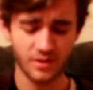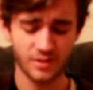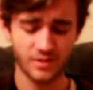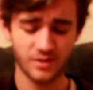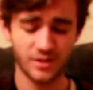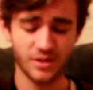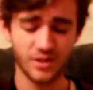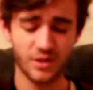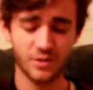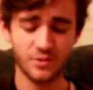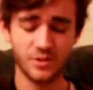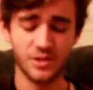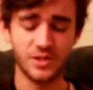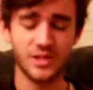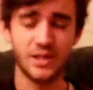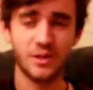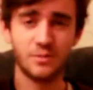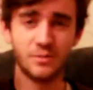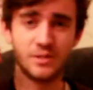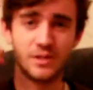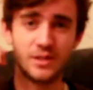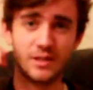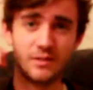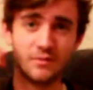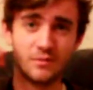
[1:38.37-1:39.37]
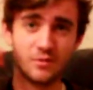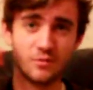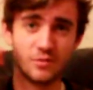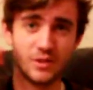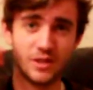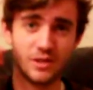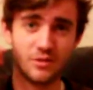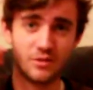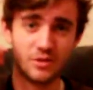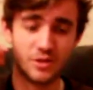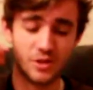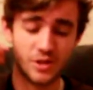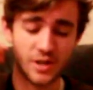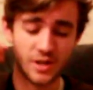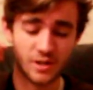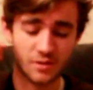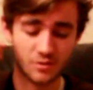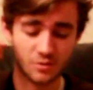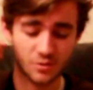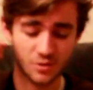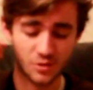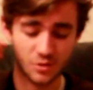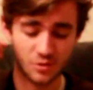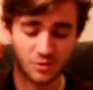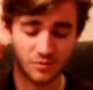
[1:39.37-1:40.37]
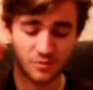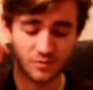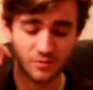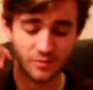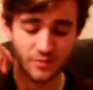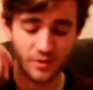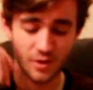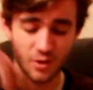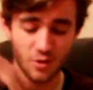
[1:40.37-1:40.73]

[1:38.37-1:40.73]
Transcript: just helps to give the reader a general sort of